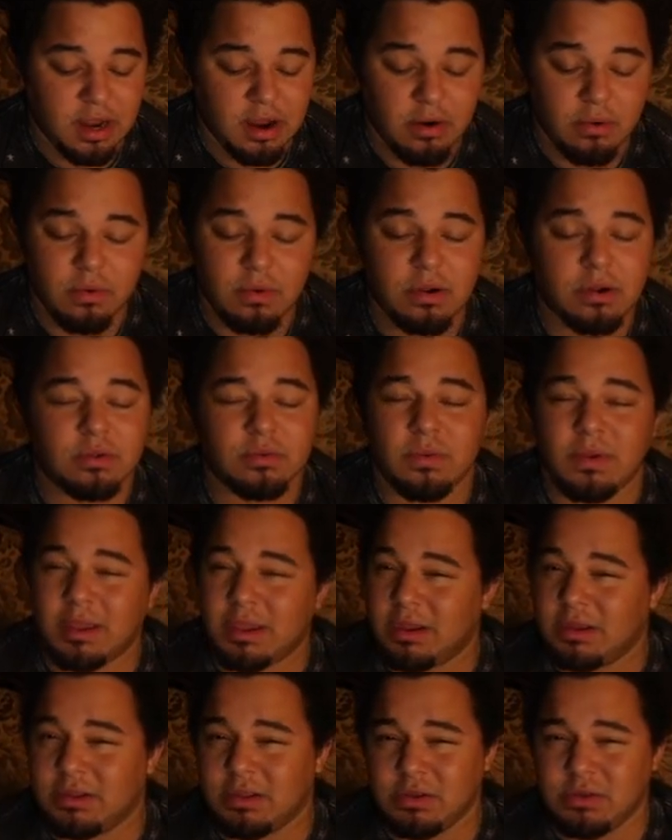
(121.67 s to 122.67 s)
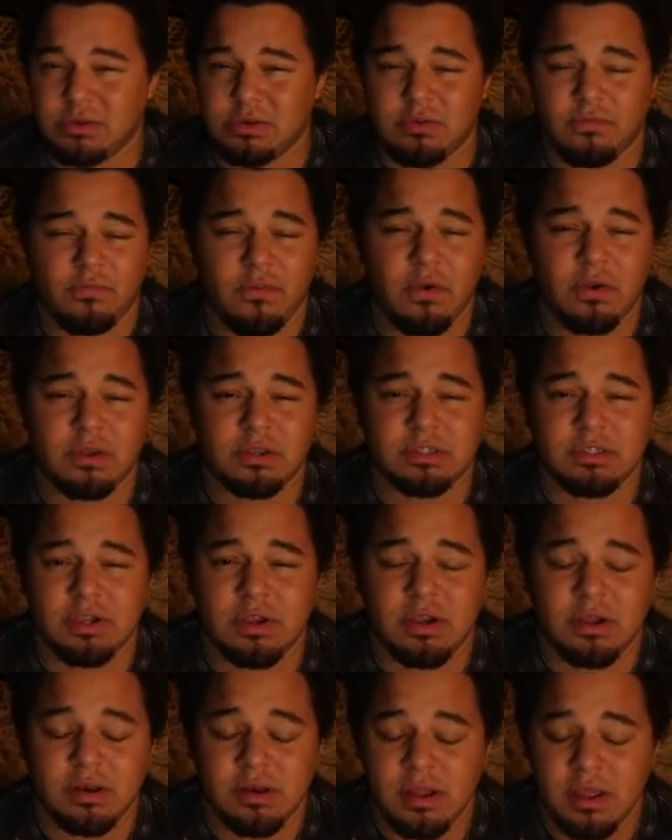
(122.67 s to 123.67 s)
our world, what characters you should focus
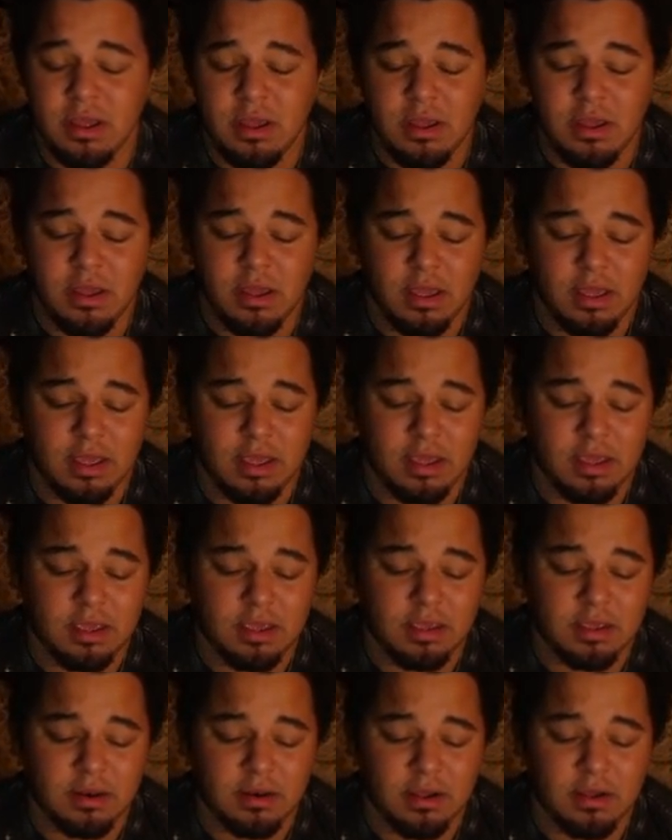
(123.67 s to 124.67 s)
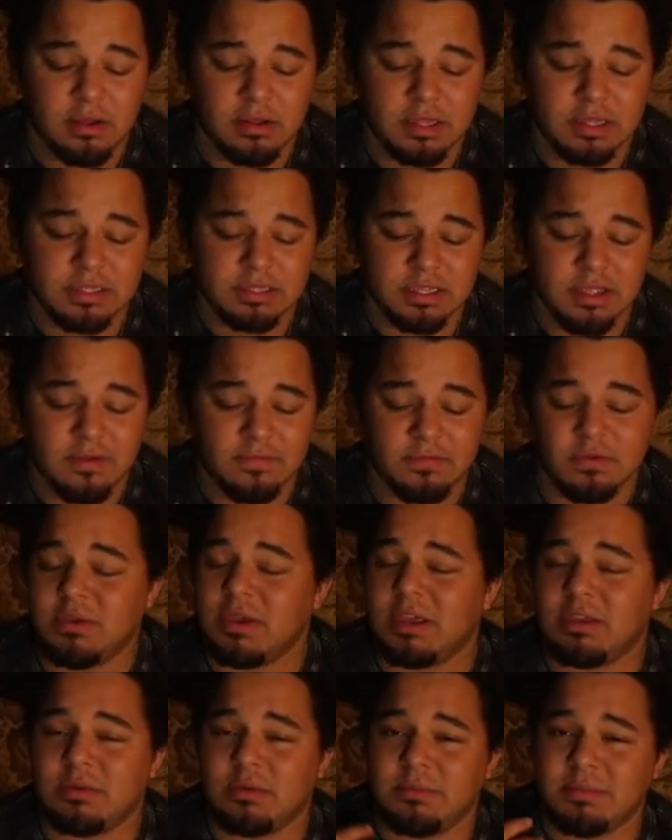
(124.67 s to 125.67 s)
on, and all that stuff. You
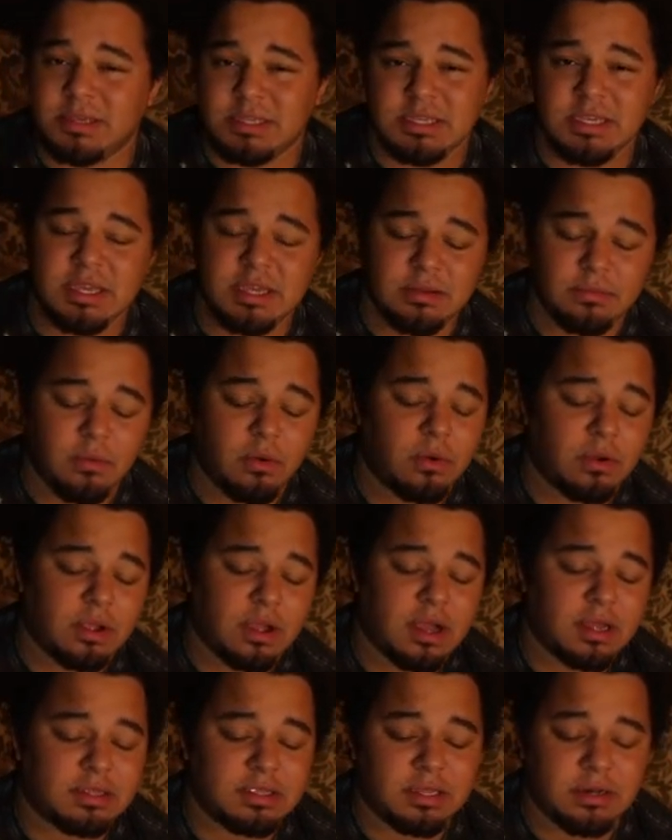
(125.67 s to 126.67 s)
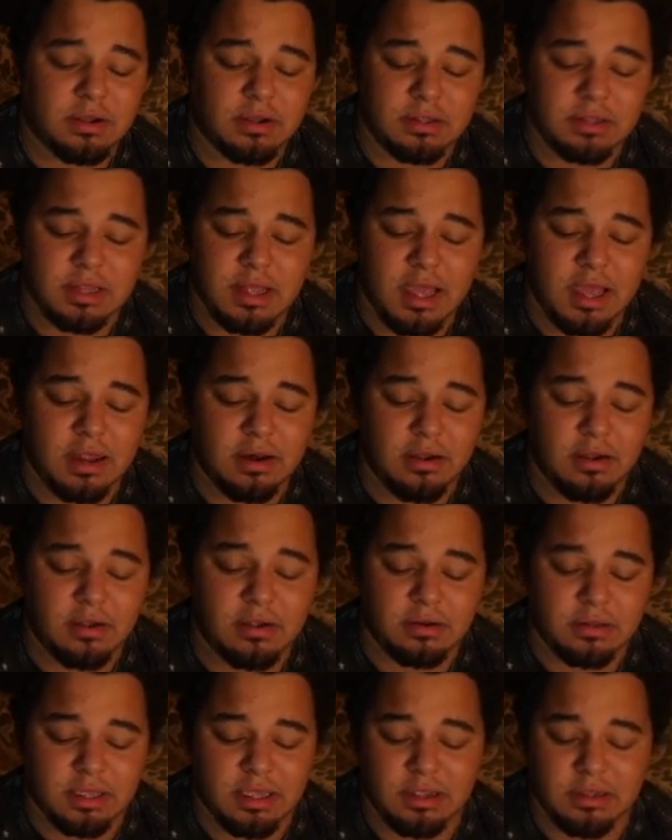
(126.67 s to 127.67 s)
guys will be seeing more content on that,
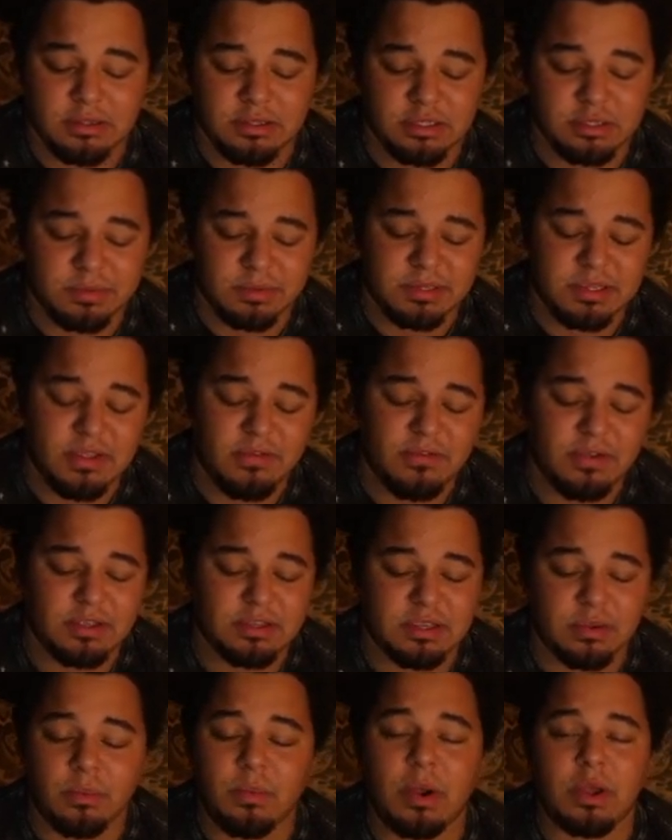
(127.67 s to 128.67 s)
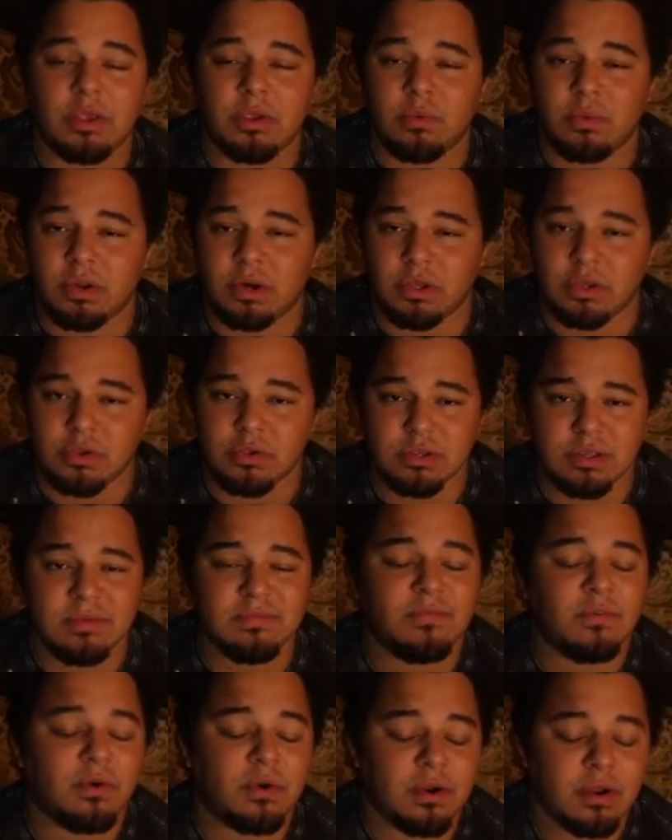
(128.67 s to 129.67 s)
on character specifics and what you want to use
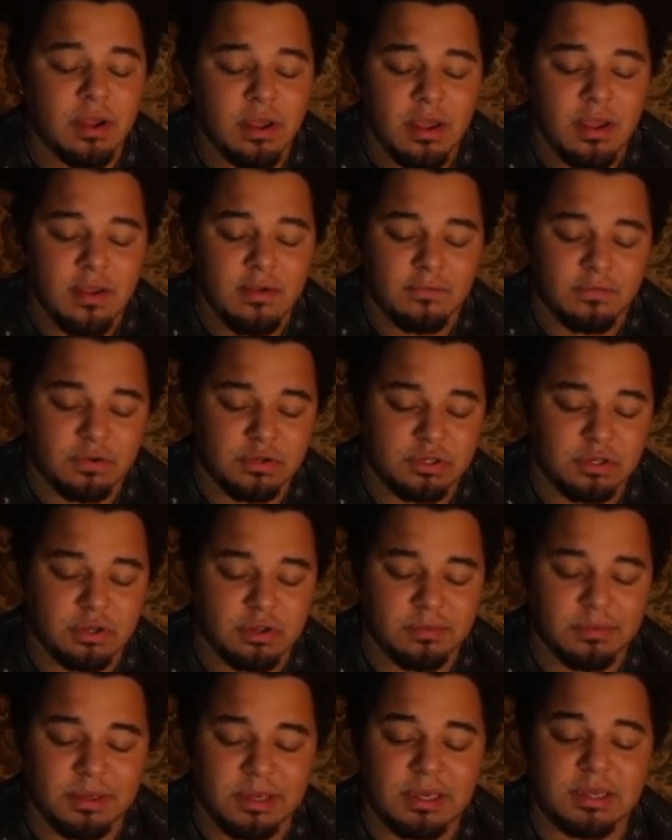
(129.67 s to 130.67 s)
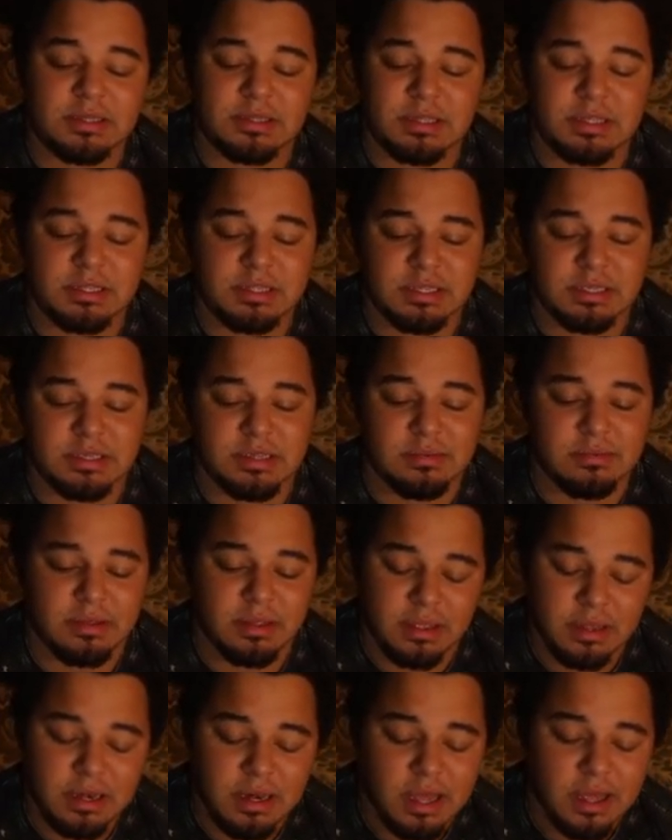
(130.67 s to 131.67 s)
them for, for sure, because this is
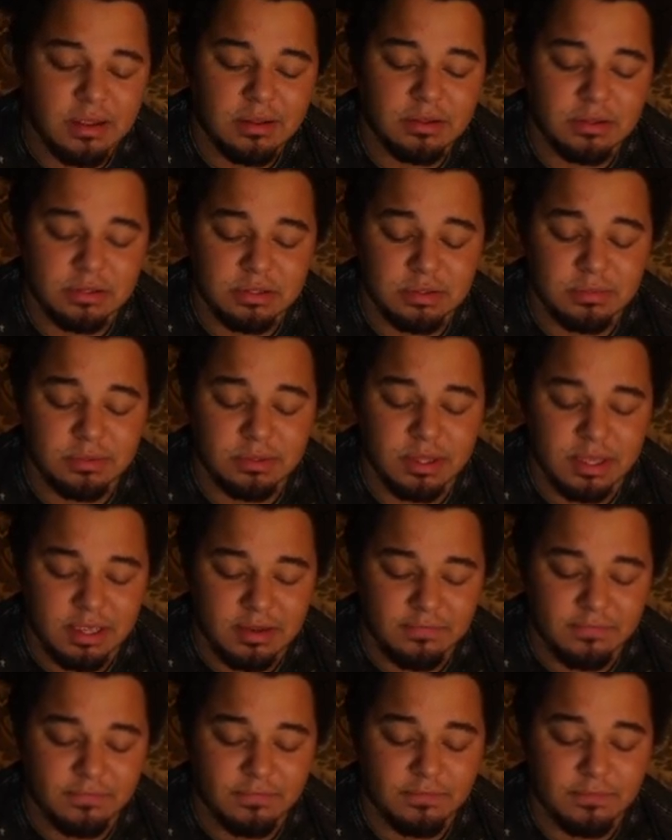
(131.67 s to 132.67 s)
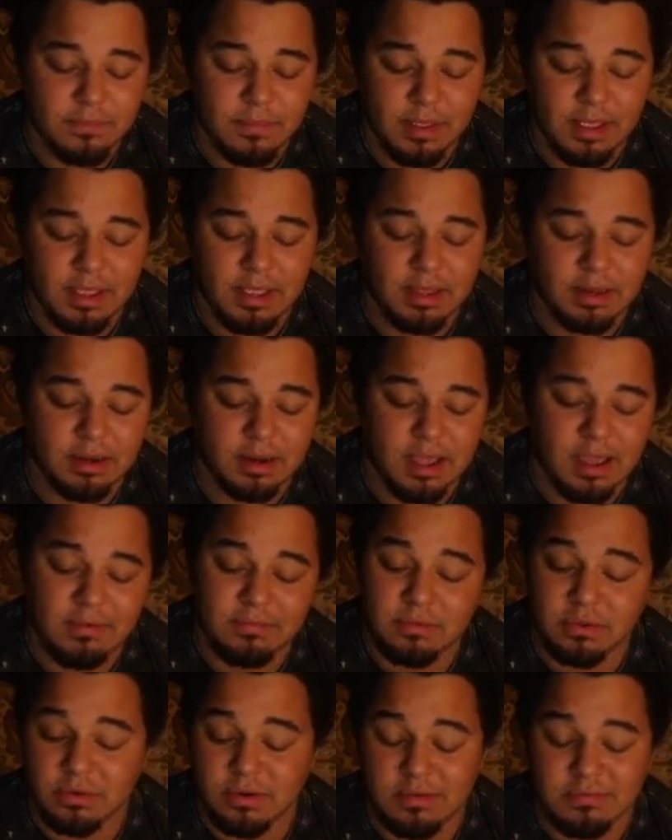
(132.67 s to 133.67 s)
something I'm knowledgeable in and
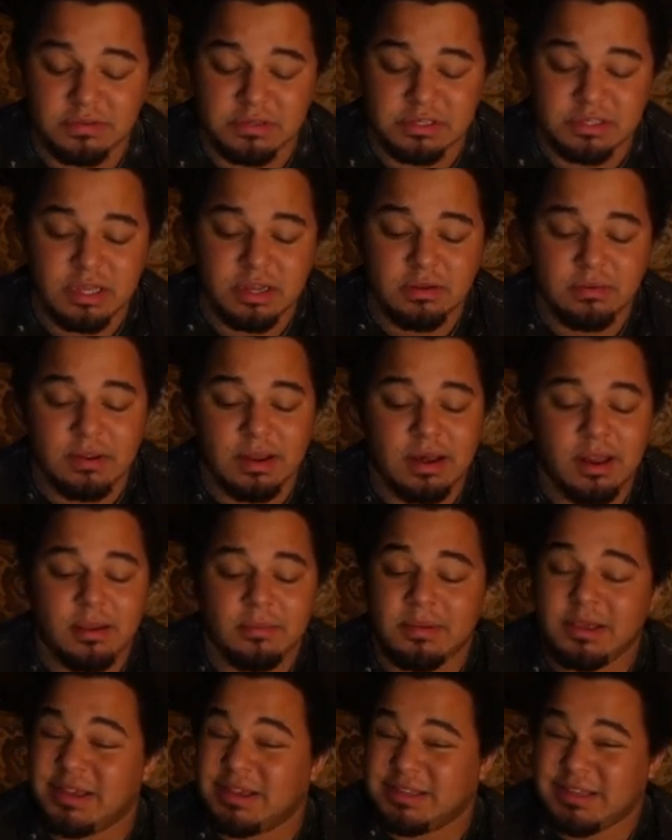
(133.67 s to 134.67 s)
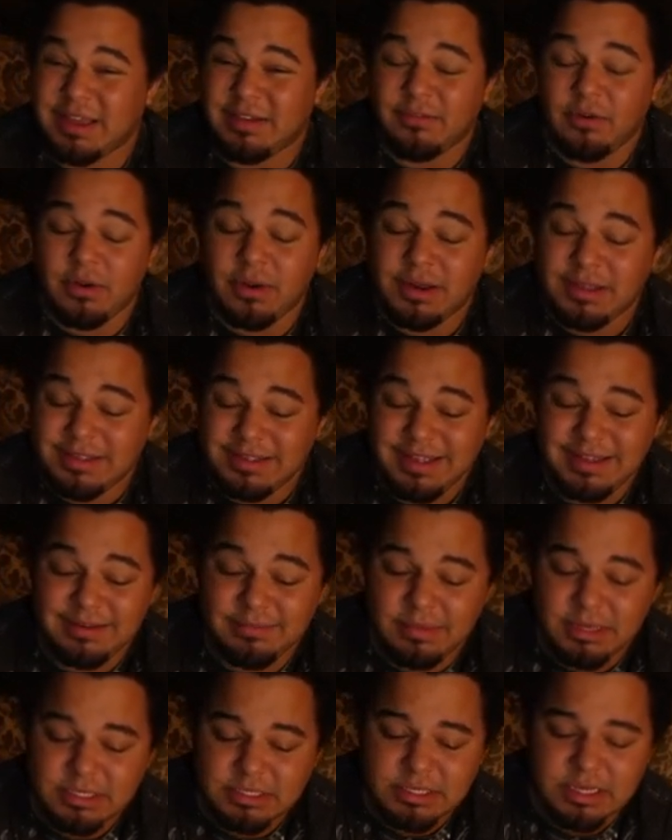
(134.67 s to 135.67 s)
have, don't have to study right now because I've already
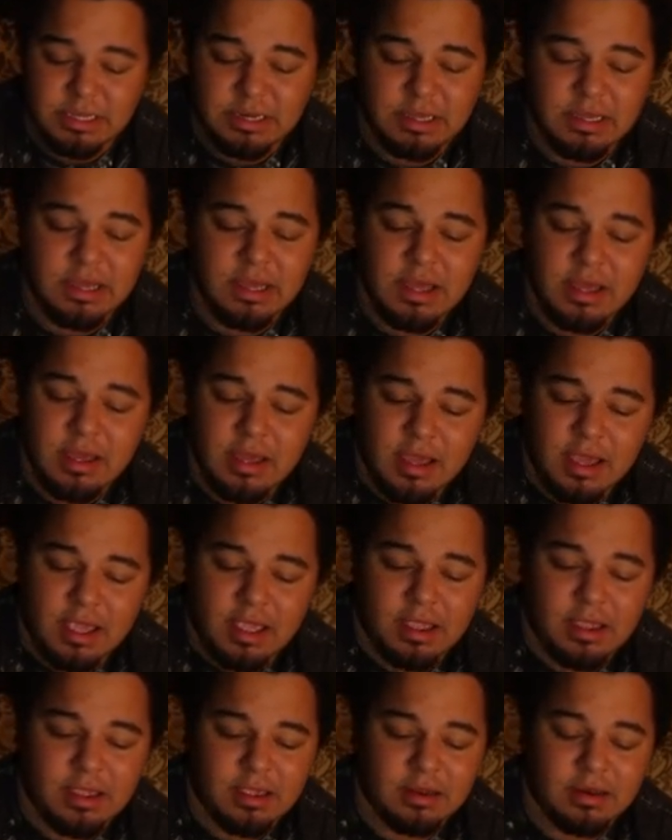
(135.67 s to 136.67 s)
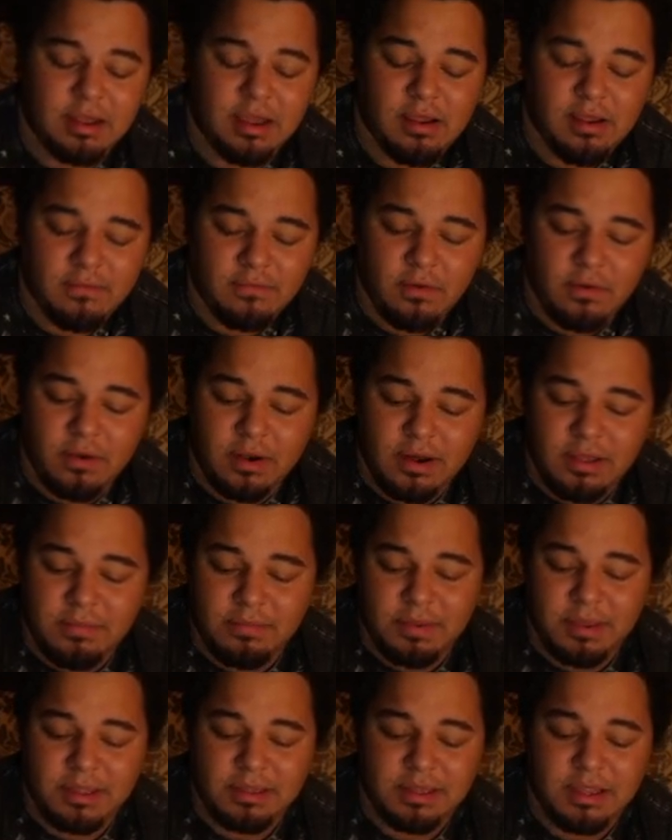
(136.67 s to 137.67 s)
done my study and I've already
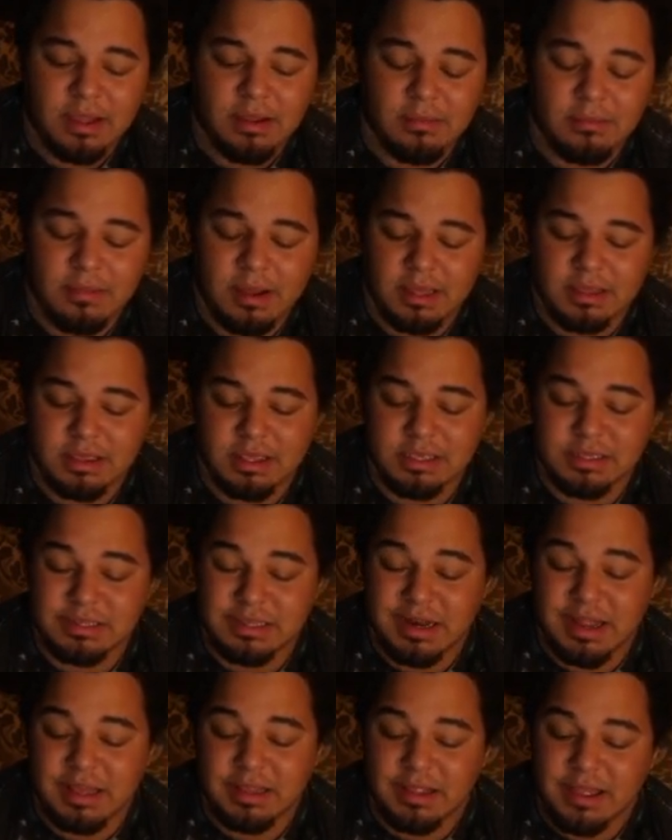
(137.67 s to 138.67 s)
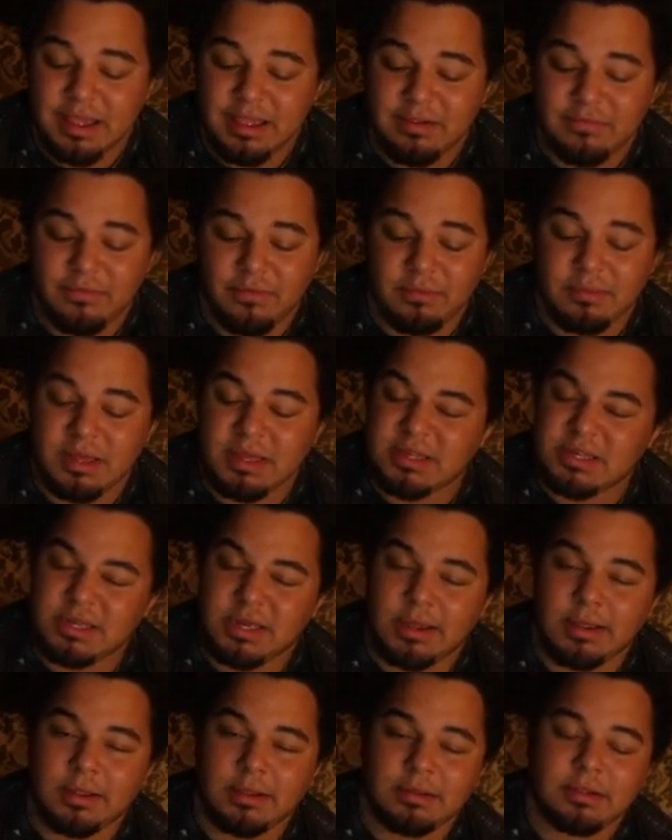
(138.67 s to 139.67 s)
picked out my things that I like from each
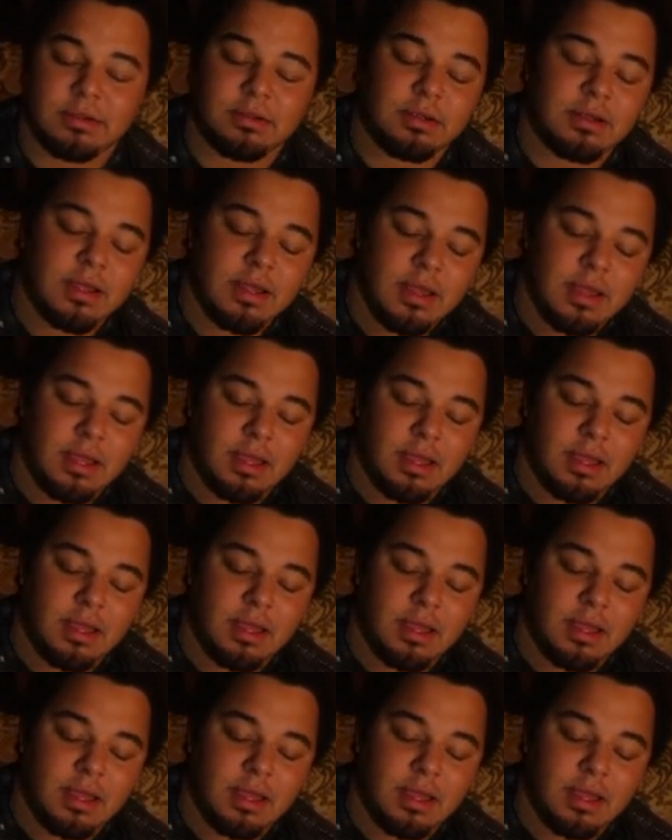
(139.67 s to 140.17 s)
character.